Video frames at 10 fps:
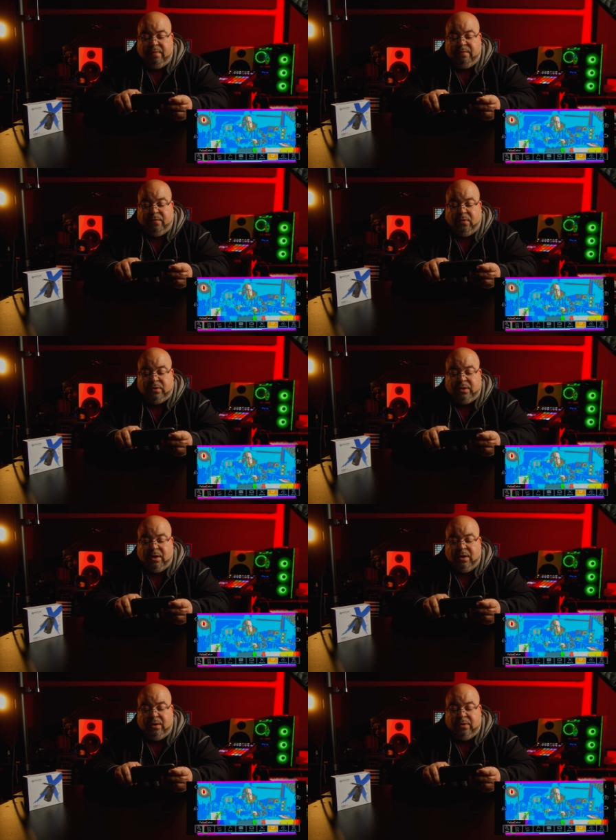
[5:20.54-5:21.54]
False
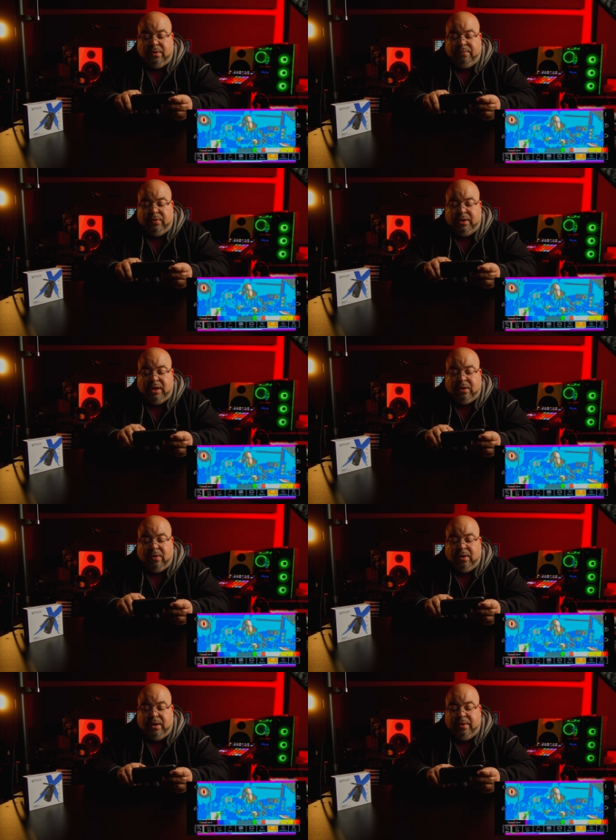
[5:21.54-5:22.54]
color, if you click
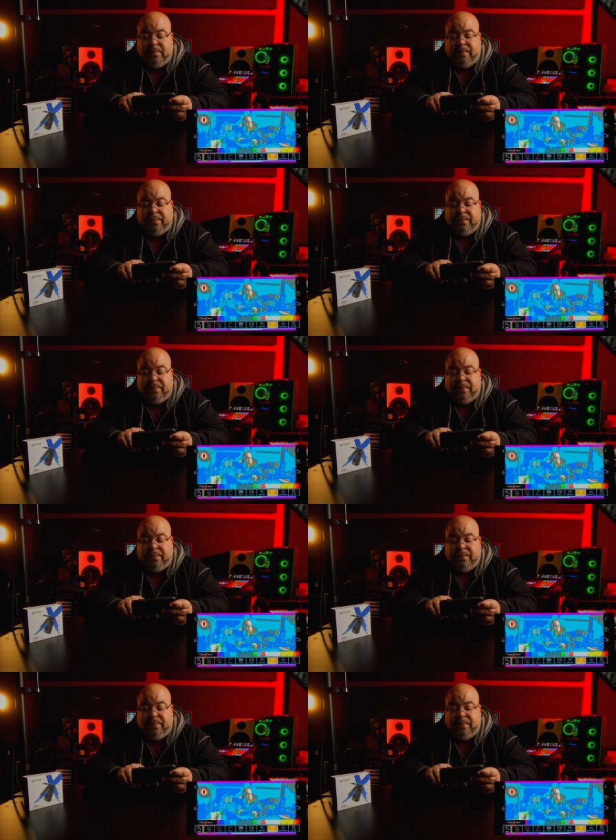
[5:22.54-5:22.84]
on it,